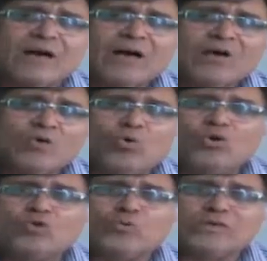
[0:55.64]

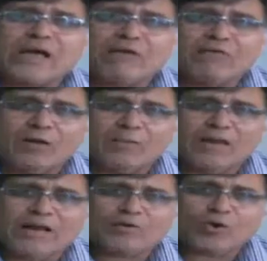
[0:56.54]
tools which are available
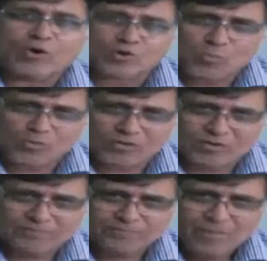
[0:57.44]
at your disposal.
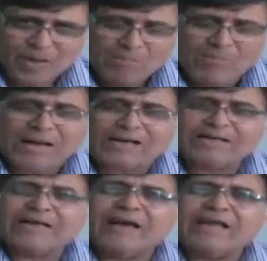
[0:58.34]
But until
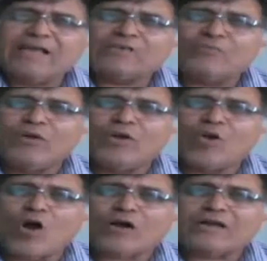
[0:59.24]
unless we will
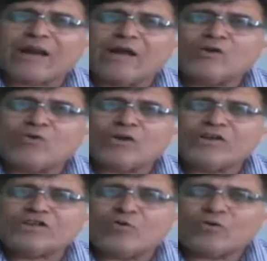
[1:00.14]
not try to reach
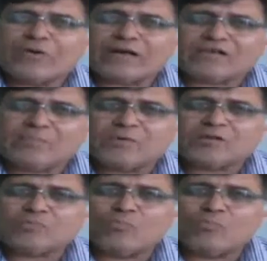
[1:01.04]
out to our customers more